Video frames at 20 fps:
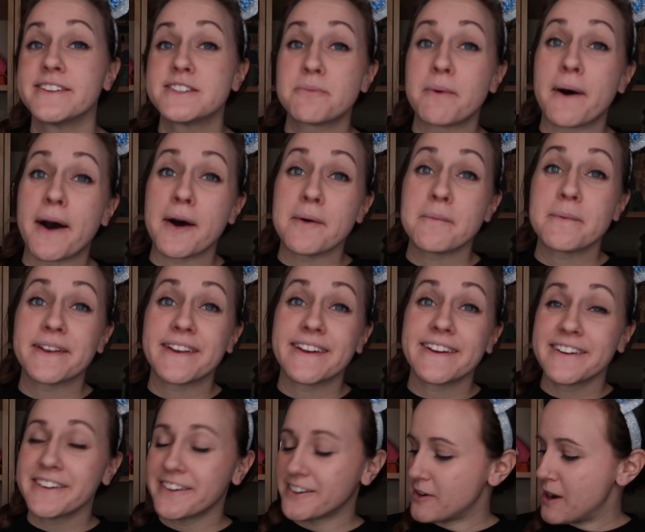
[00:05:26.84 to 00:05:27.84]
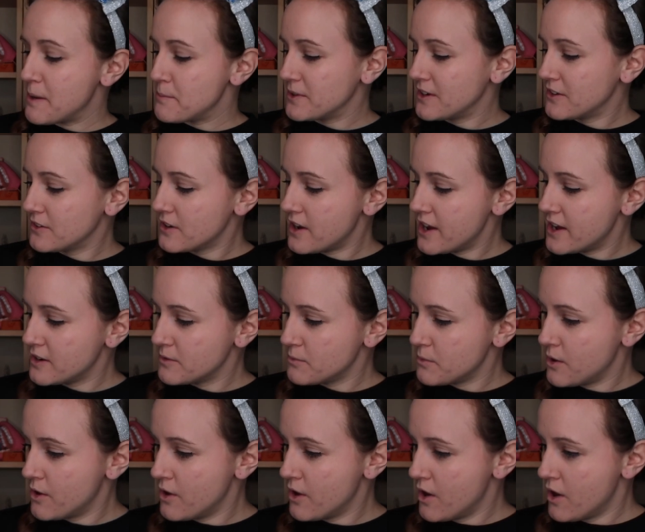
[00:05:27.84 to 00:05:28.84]
pop in here and grab another
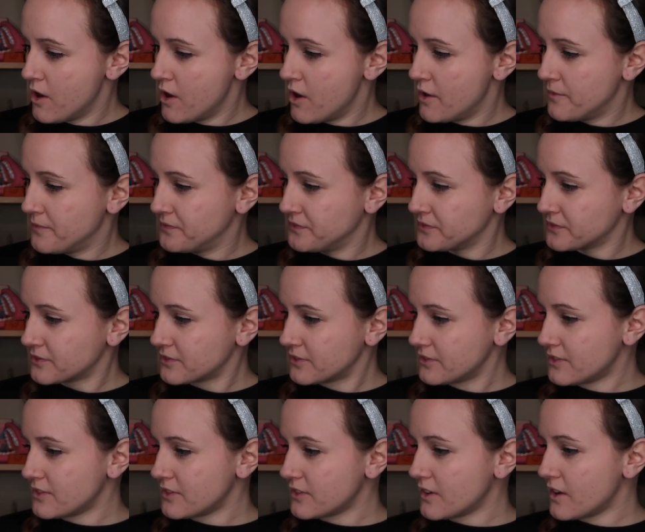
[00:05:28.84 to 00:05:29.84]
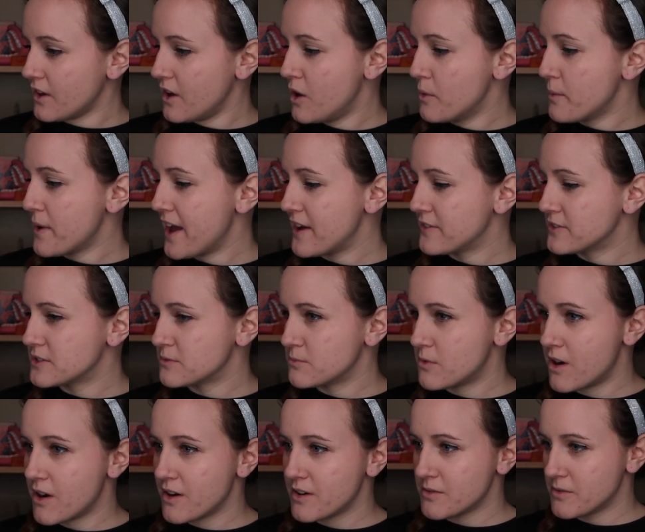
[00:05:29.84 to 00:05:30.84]
item. Oh, we have
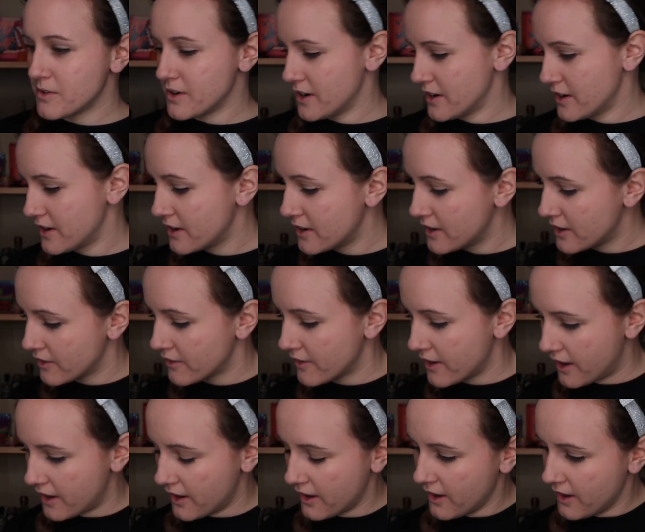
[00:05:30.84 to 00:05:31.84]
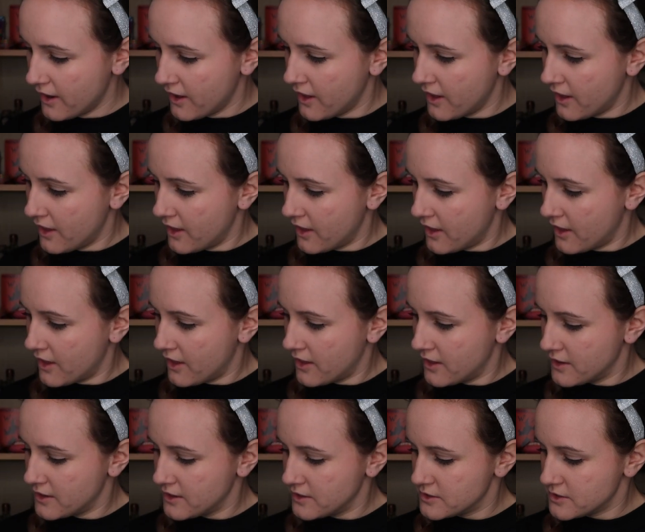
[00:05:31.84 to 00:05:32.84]
some artwork. Okay,
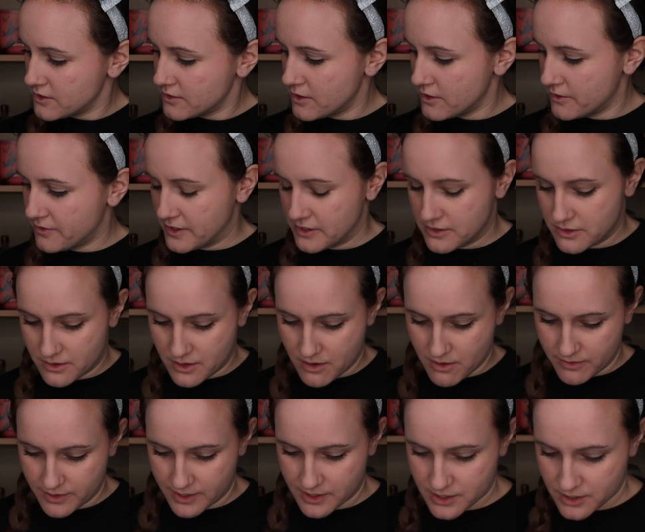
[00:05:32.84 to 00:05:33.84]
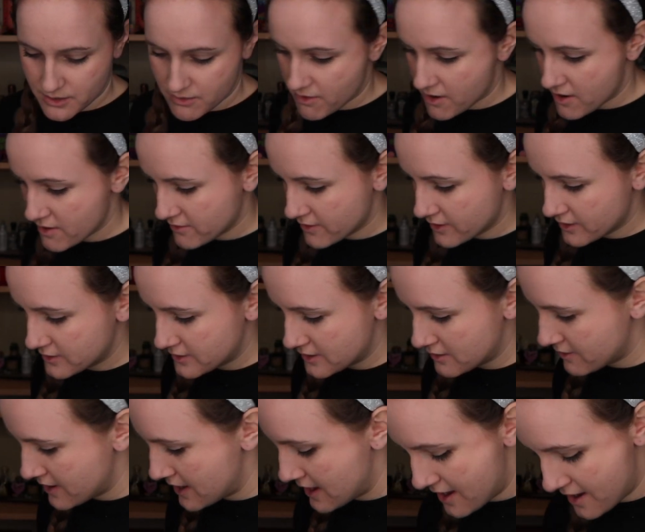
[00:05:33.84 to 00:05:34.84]
don't know if these are the only two artworks
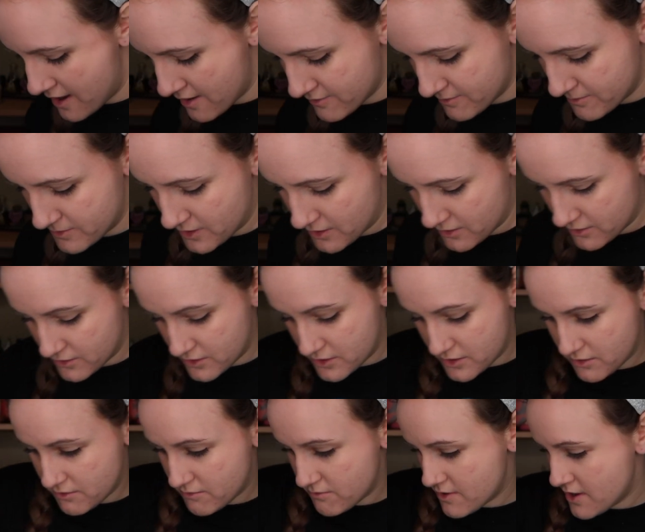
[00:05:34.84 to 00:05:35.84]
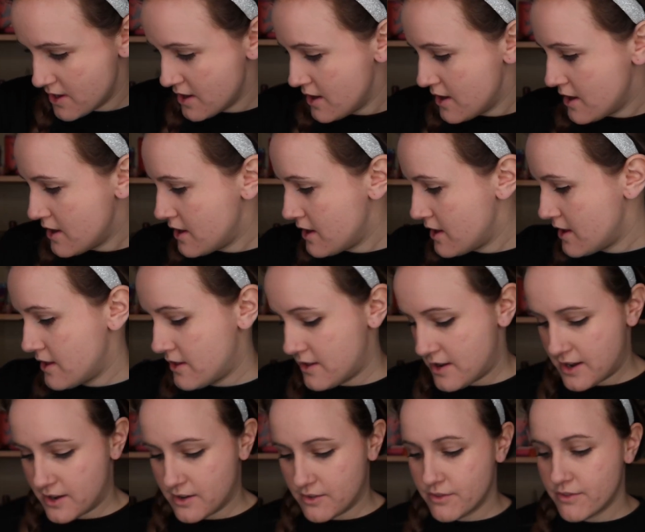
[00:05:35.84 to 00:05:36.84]
that we have. They're the two
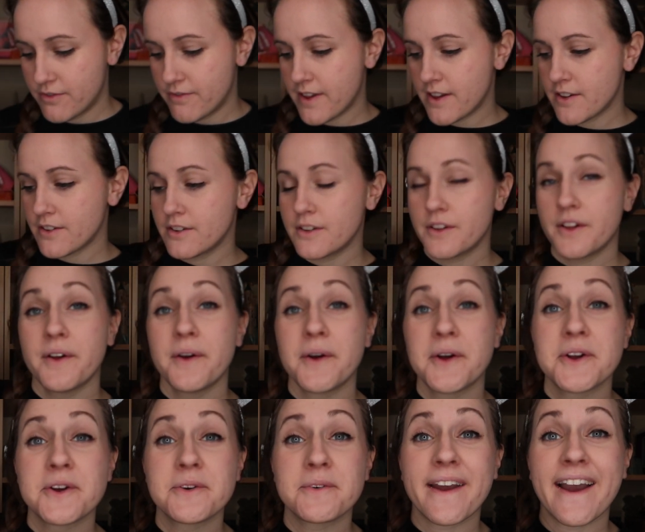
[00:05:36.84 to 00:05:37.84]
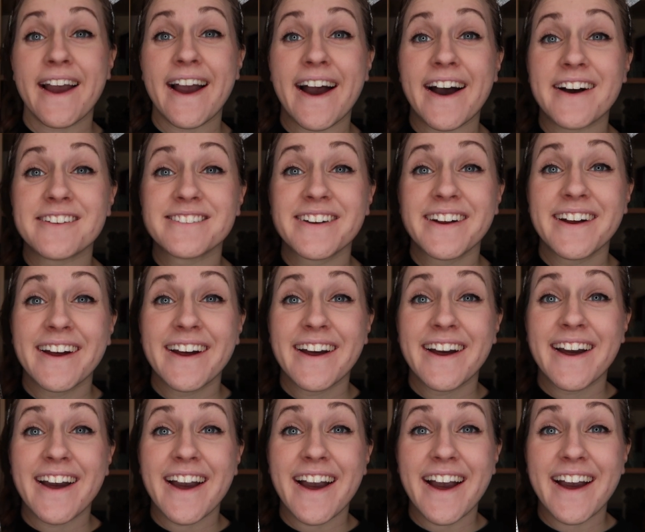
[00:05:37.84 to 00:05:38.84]
that I could feel. We have
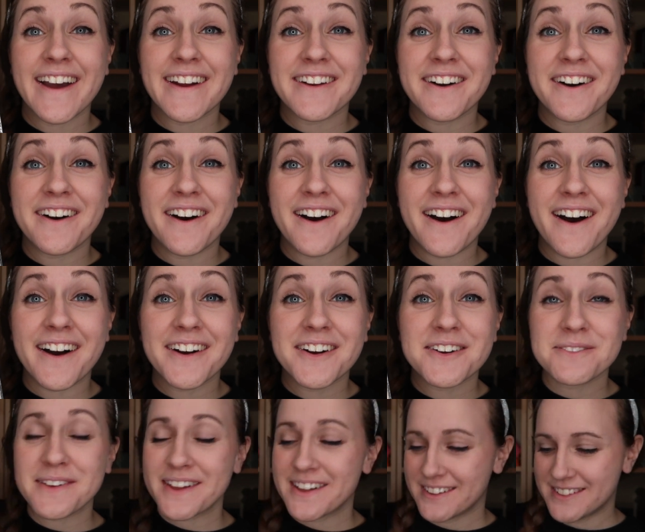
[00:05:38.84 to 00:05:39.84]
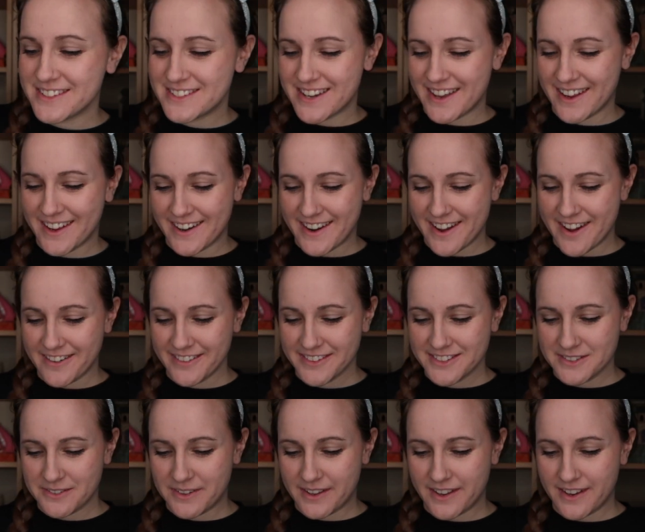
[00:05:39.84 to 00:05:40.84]
an Akami. Let's take it
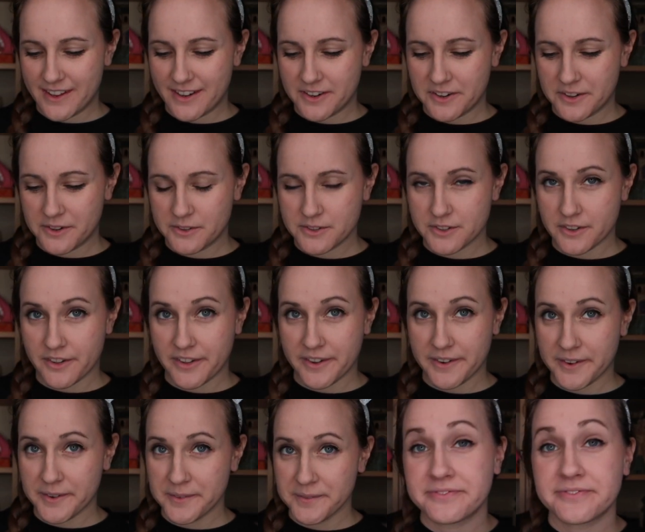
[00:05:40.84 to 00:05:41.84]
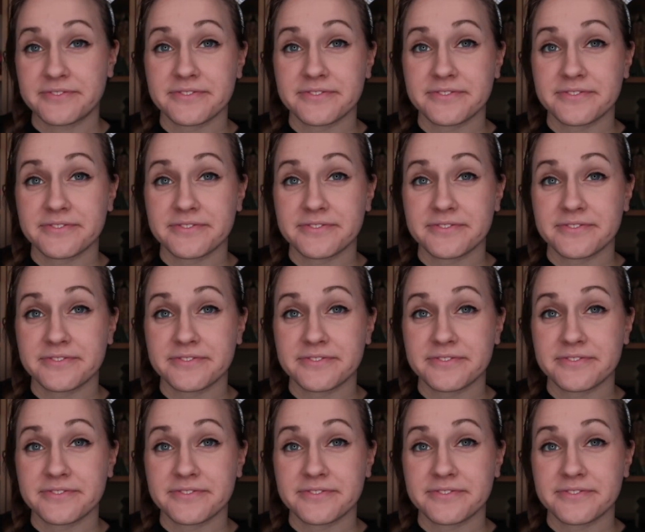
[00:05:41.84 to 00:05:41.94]
out so we can get a closer look.